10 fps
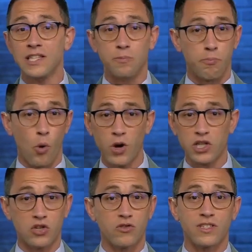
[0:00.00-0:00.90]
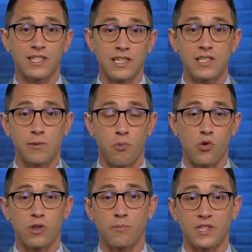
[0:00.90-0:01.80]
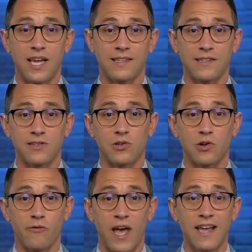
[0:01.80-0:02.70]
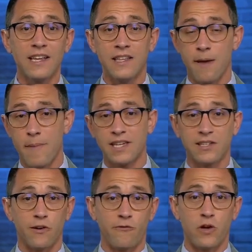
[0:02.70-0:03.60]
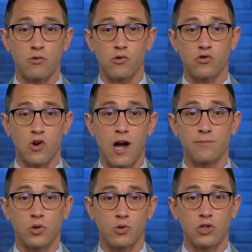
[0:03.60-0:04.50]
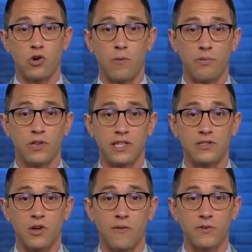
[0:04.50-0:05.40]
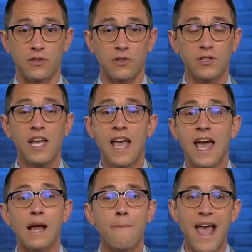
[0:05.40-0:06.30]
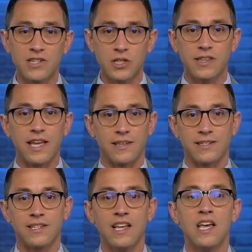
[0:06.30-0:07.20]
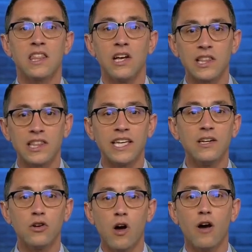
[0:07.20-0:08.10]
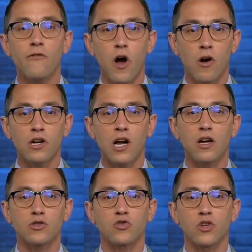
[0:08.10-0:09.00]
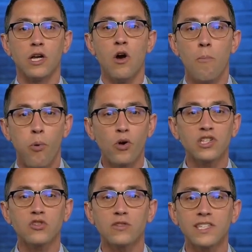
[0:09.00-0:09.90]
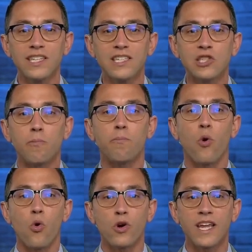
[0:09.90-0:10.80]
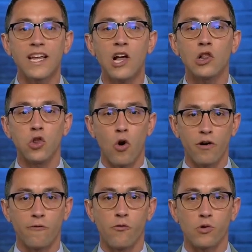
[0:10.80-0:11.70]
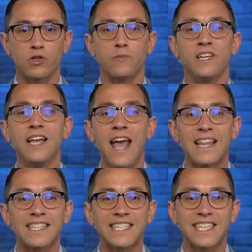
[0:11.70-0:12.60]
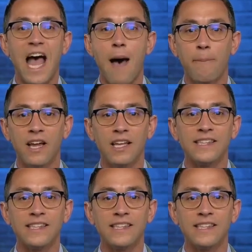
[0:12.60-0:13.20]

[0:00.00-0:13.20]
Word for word: Let's boisterously support the Protect and Serve Act that makes it a federal crime to assault police officers. And imagine this the leader of our country boisterously supporting law enforcement and stop